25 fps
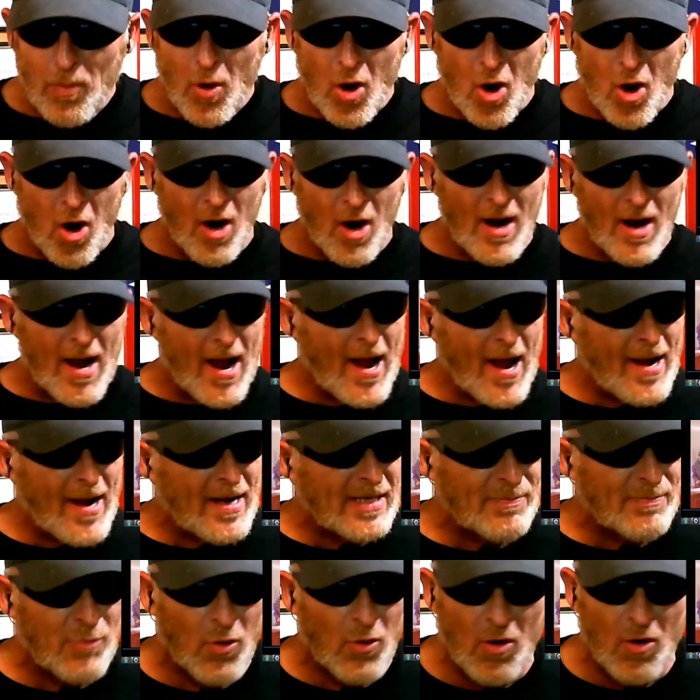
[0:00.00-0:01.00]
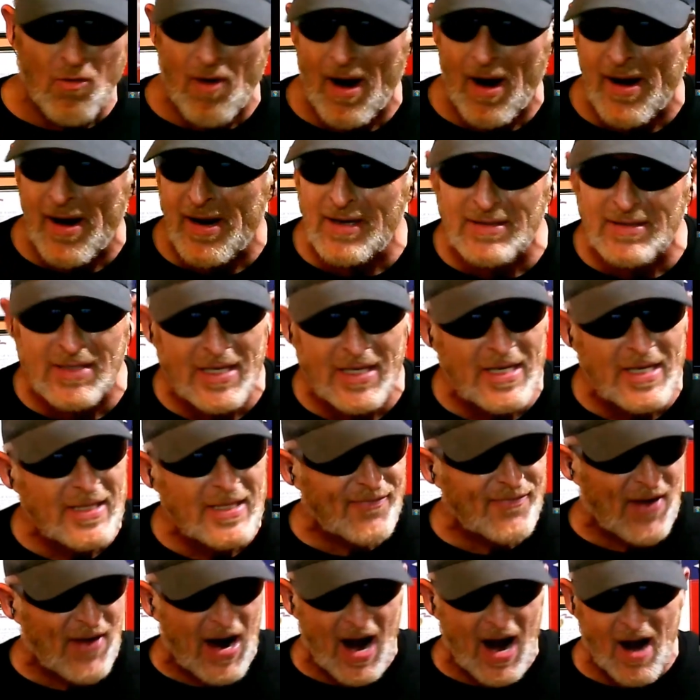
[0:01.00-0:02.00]
boy. Hey, this boy right here,
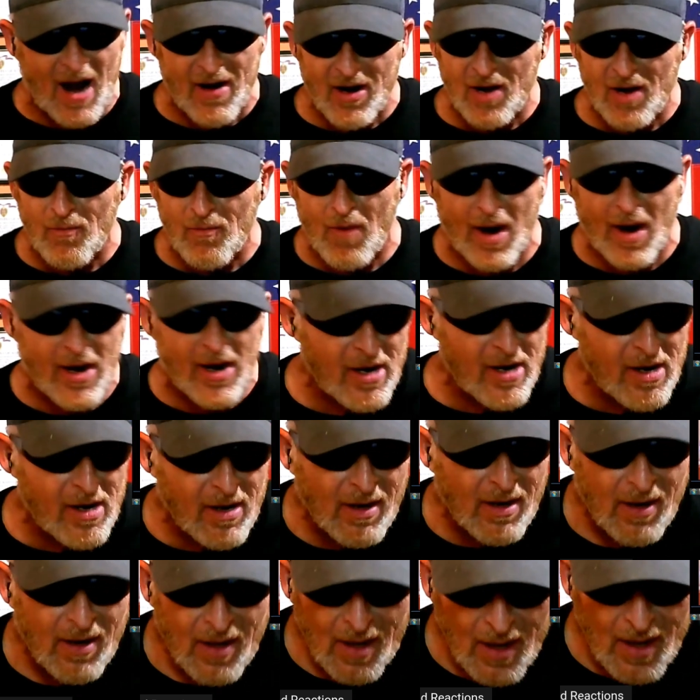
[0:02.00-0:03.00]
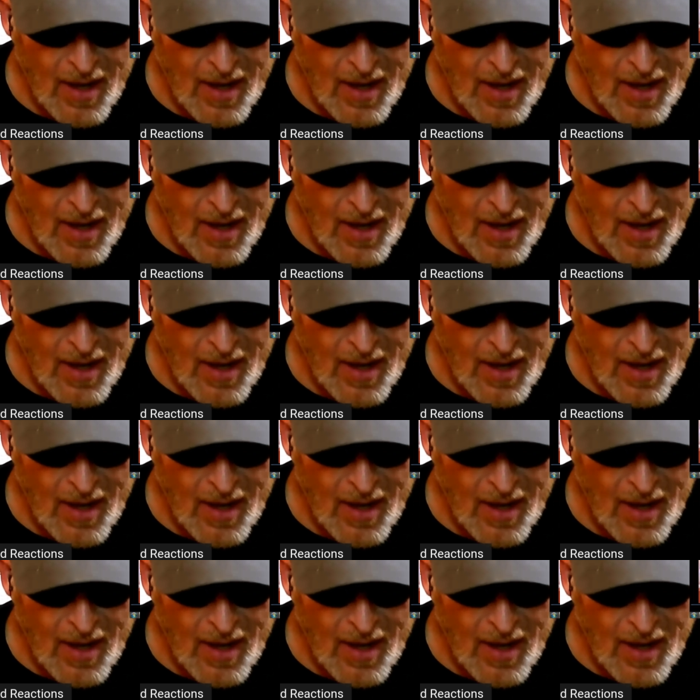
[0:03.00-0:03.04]
he's fired up right here.